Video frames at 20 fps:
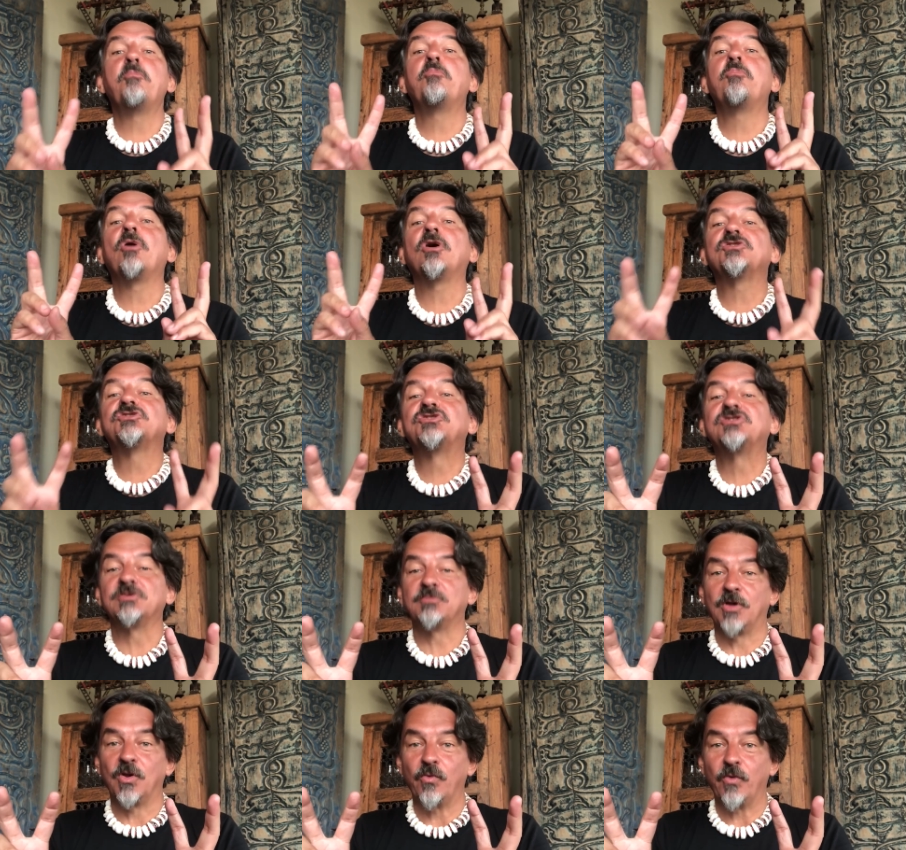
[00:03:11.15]

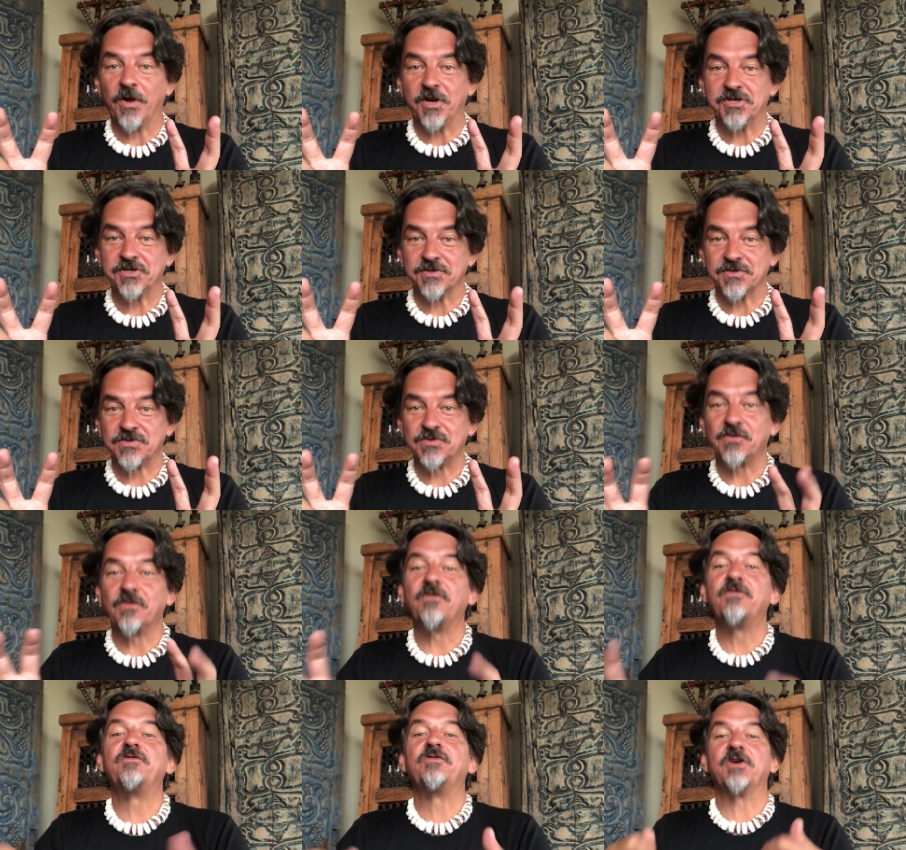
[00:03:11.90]
possible witches
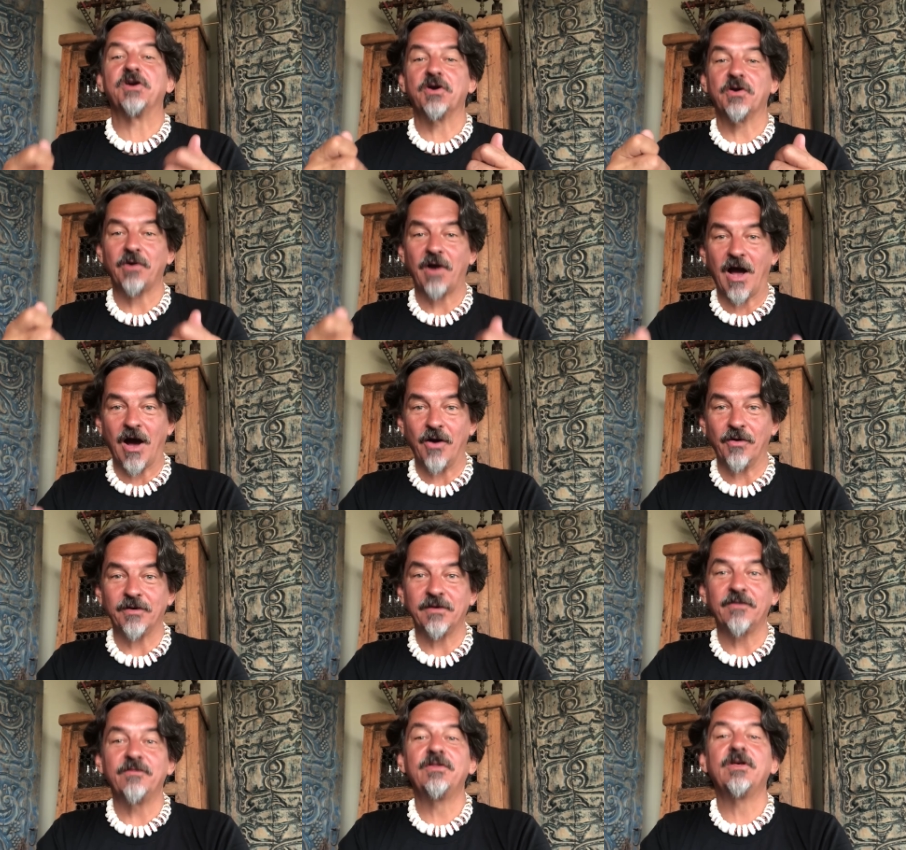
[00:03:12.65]
to figure
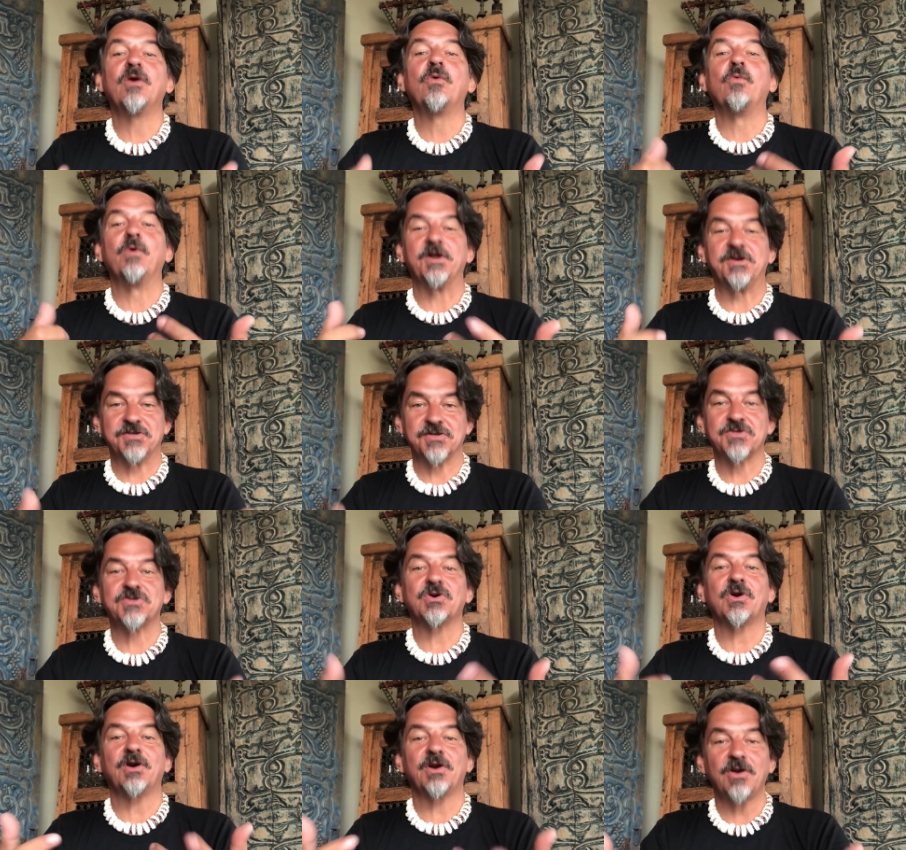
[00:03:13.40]
out if they're
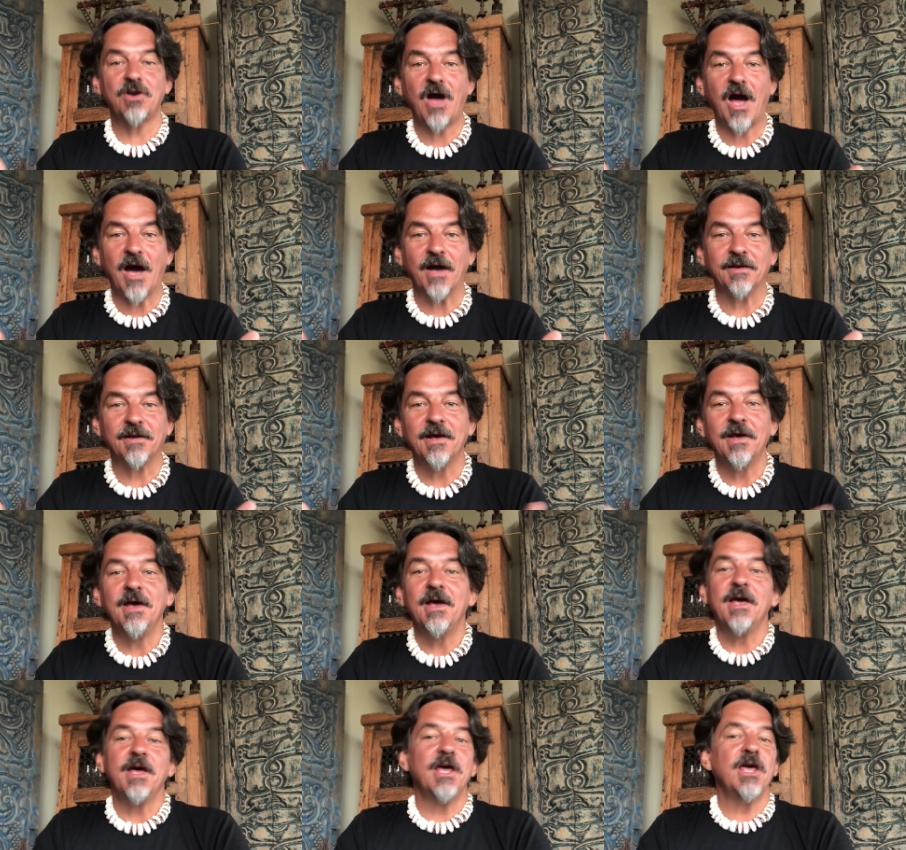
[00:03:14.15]
witches or not.
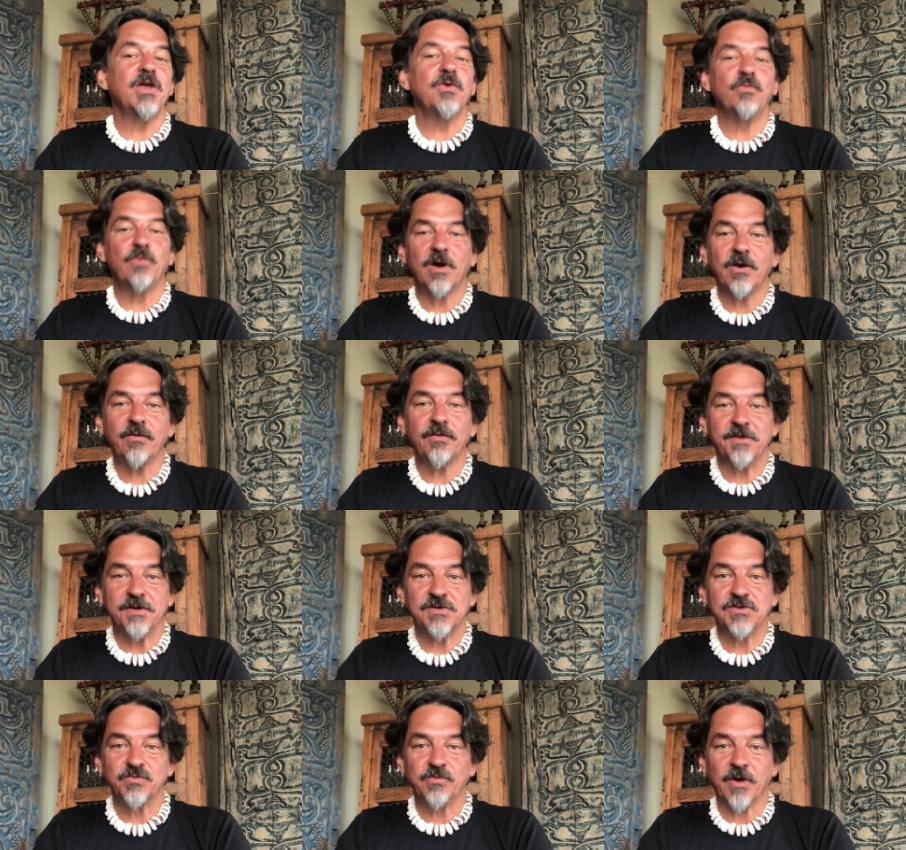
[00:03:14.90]
And one of
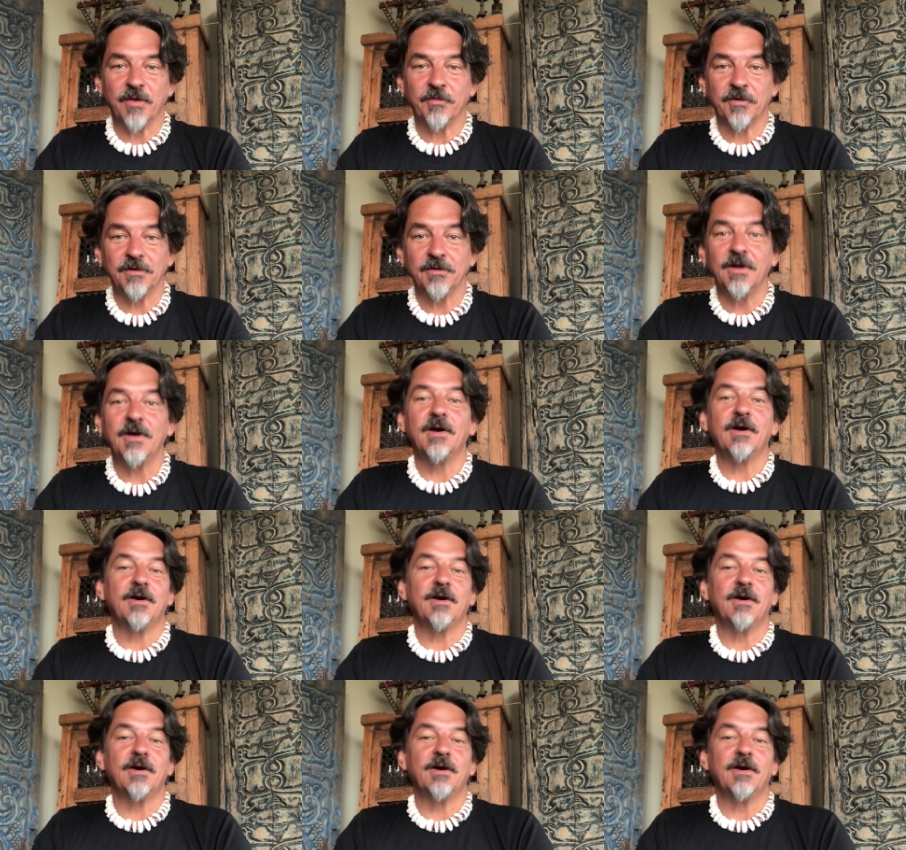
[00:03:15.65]
these women,